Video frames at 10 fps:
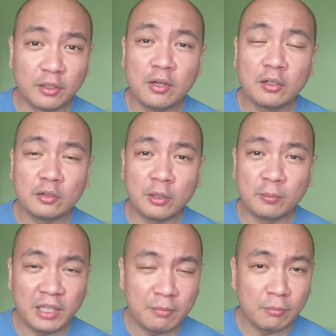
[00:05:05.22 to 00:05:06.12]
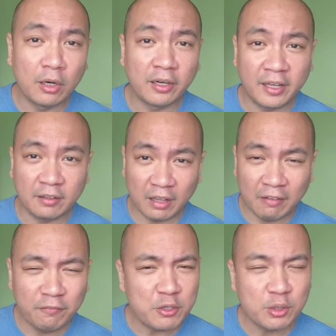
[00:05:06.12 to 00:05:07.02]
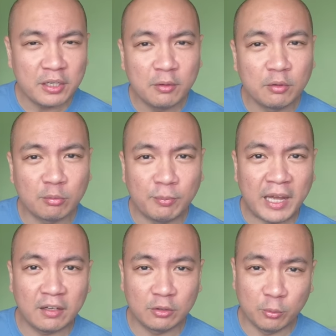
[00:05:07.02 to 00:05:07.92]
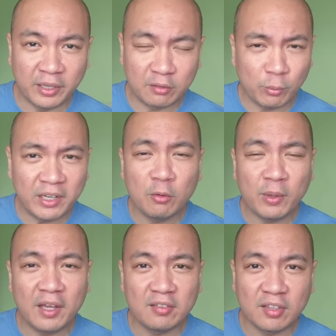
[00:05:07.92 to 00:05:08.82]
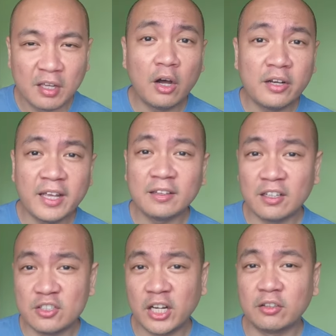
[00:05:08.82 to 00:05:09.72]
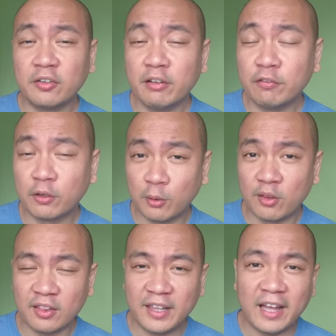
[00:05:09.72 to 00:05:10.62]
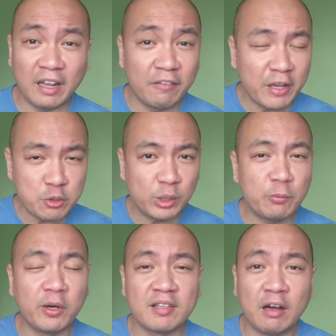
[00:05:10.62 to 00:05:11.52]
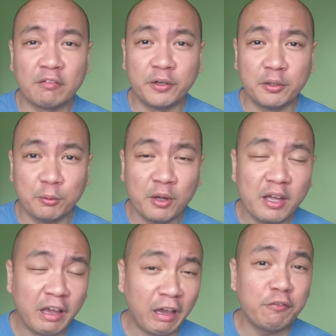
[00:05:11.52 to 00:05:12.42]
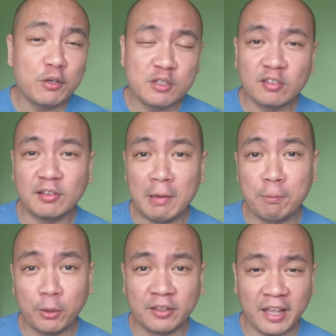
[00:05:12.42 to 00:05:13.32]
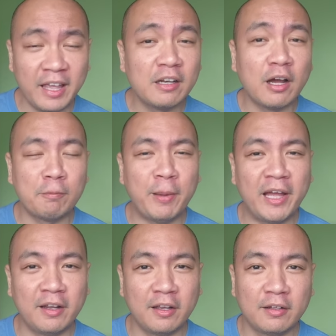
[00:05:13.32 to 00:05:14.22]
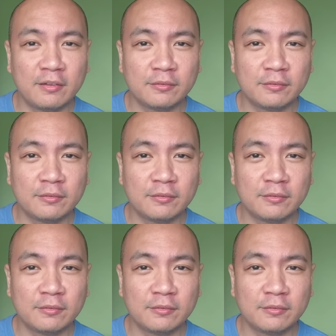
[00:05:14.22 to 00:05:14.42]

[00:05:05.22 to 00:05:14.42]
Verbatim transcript: For the long term, the market eventually goes back to its winning ways on a trajectory of growth that eventually works out for you if you just stay put and not panic.